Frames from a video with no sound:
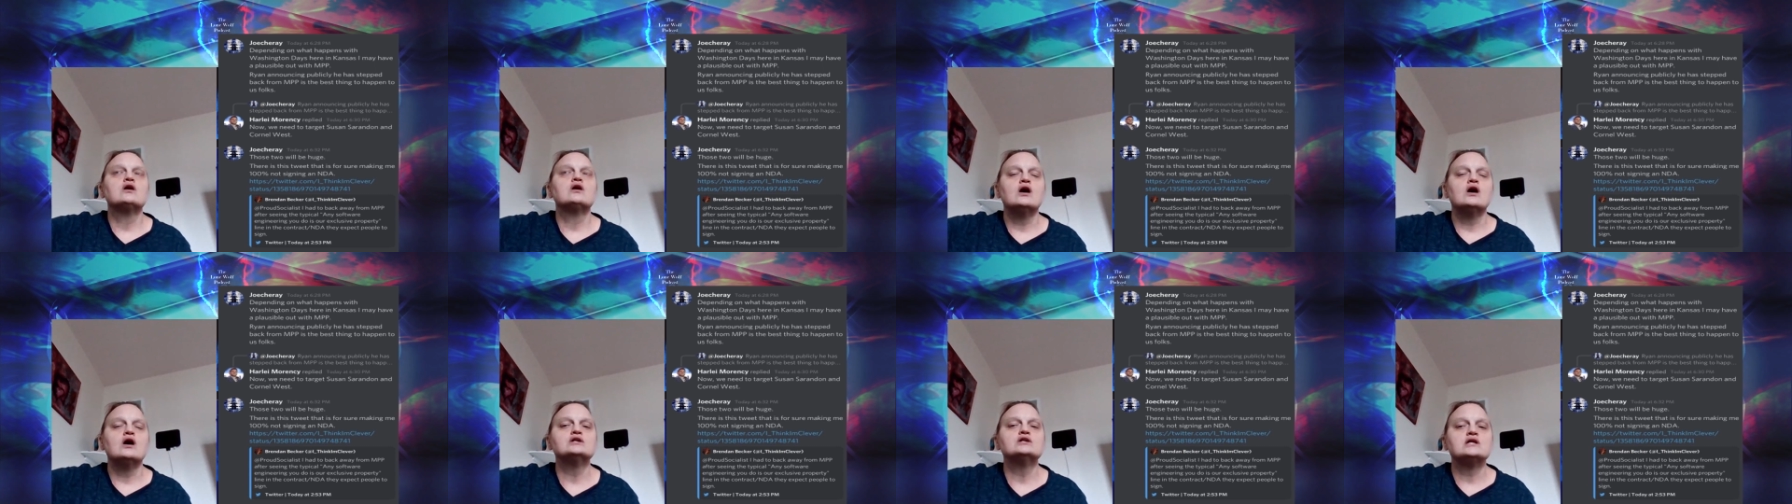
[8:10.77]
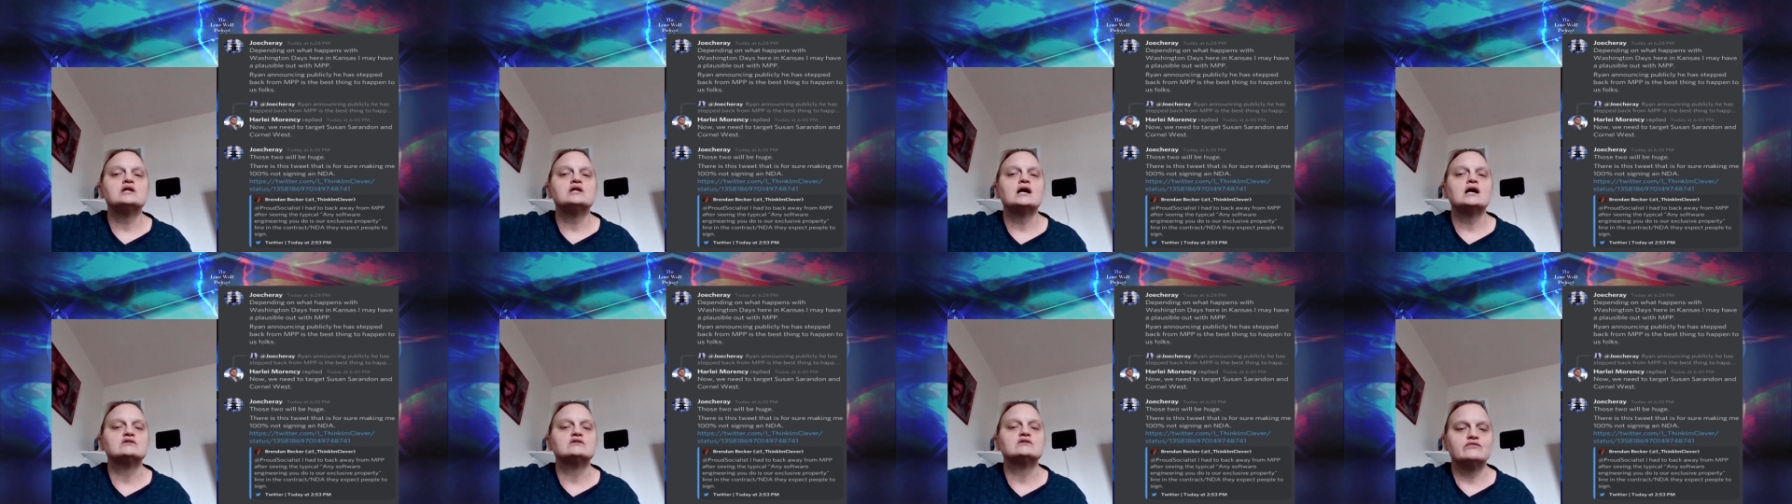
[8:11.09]

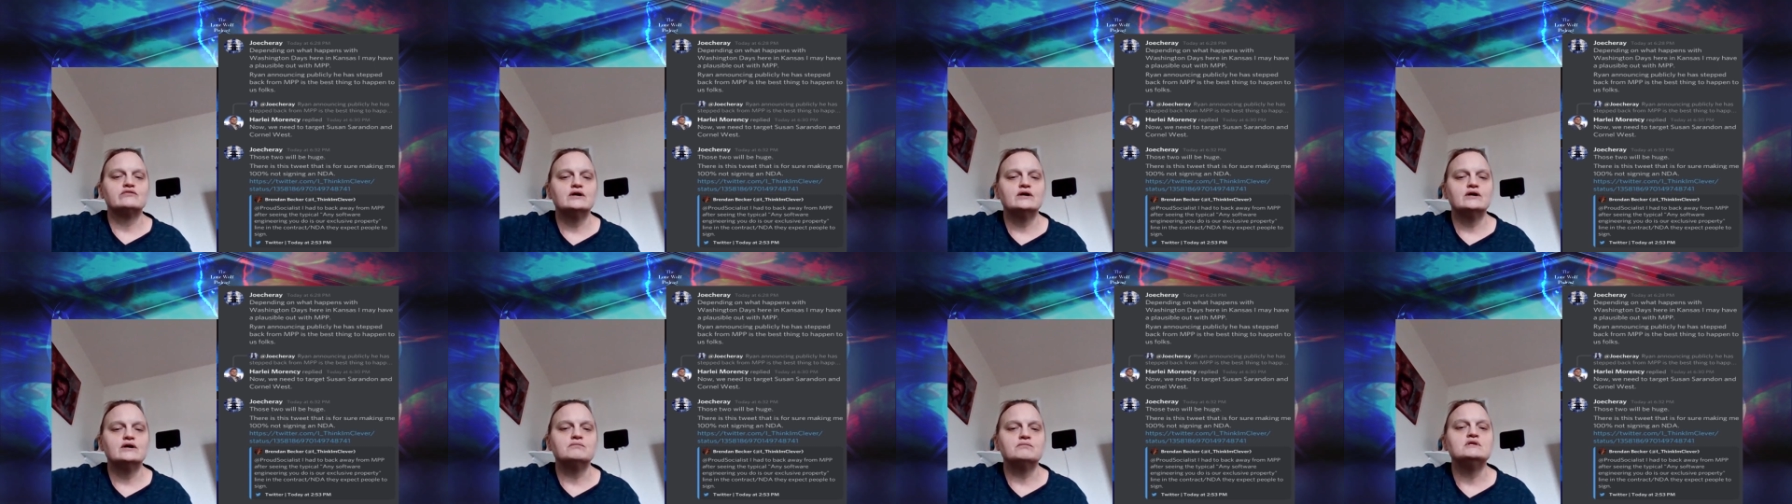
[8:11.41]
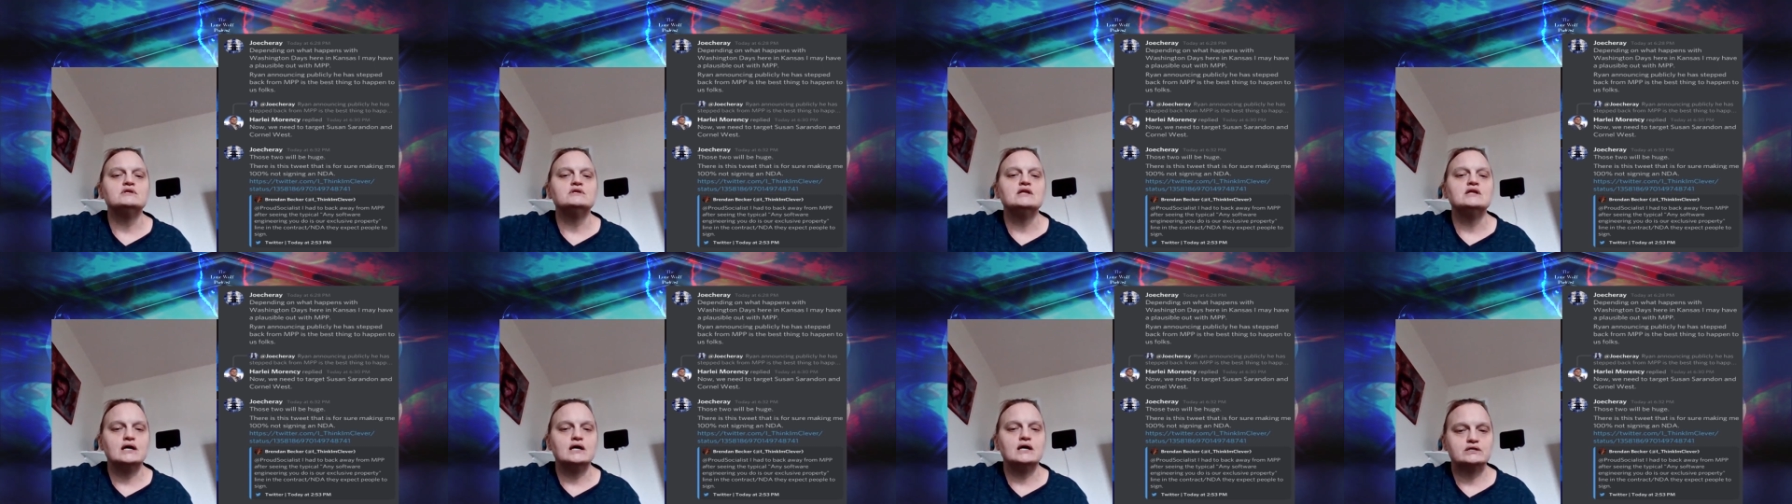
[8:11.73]
contact
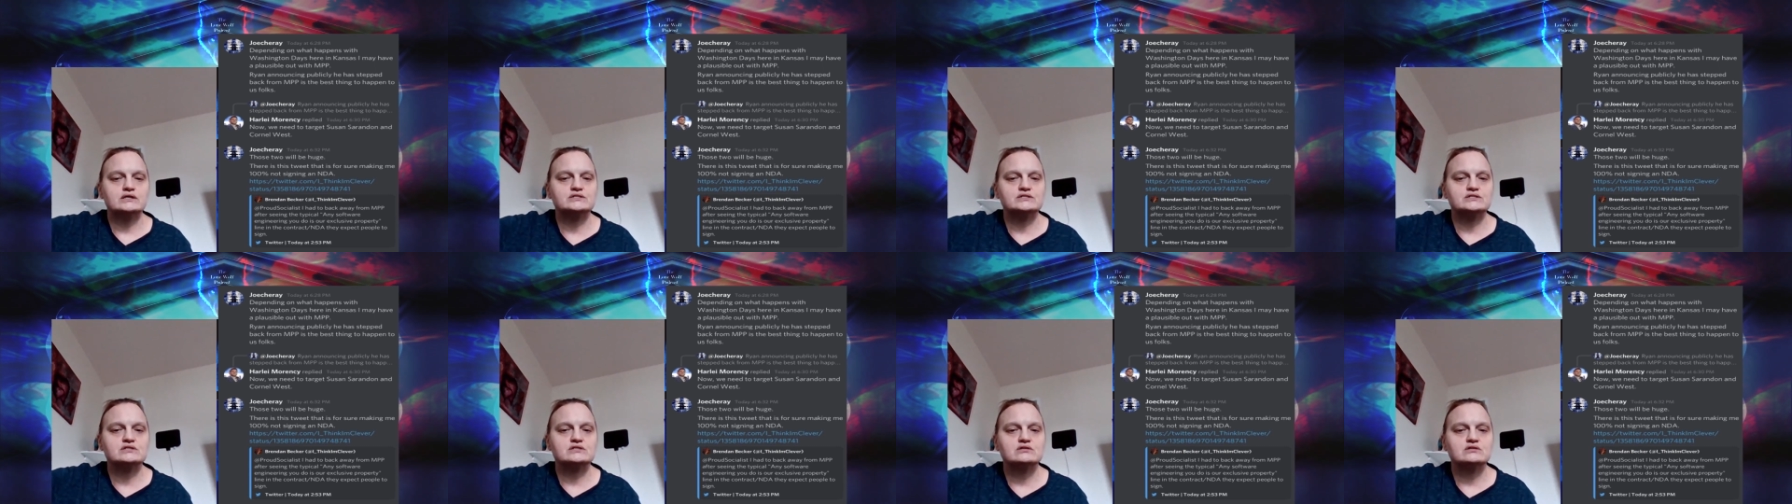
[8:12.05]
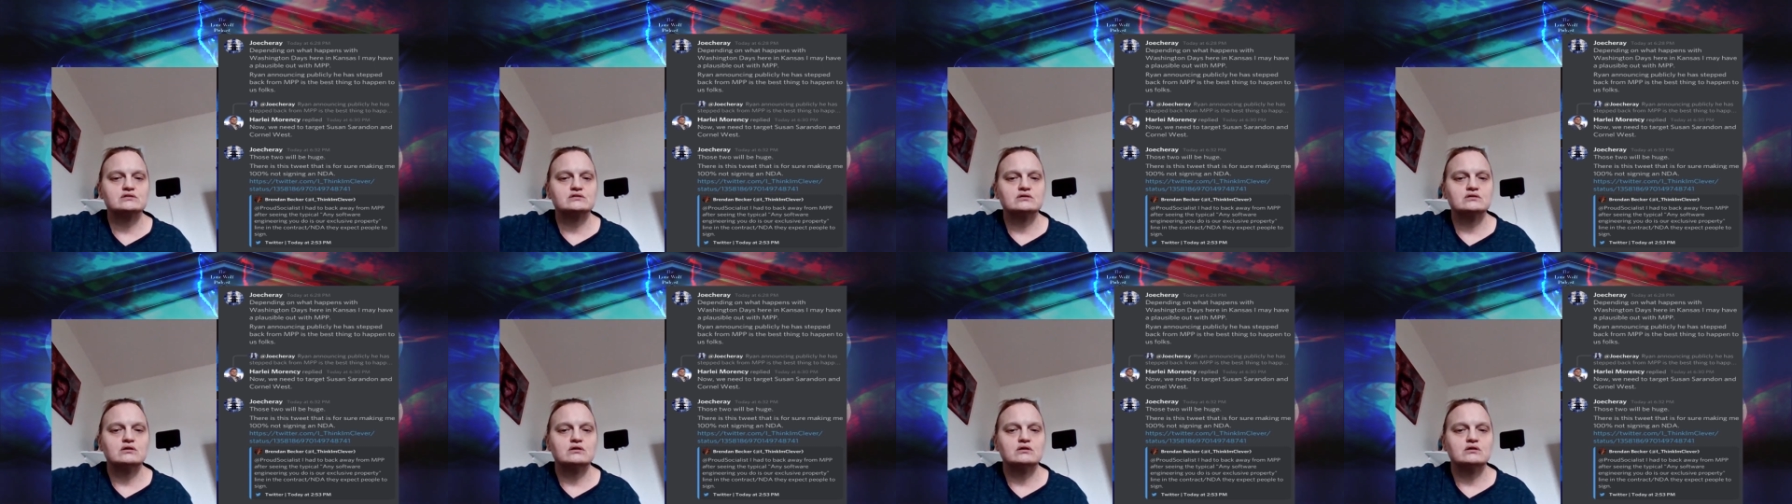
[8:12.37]
them next,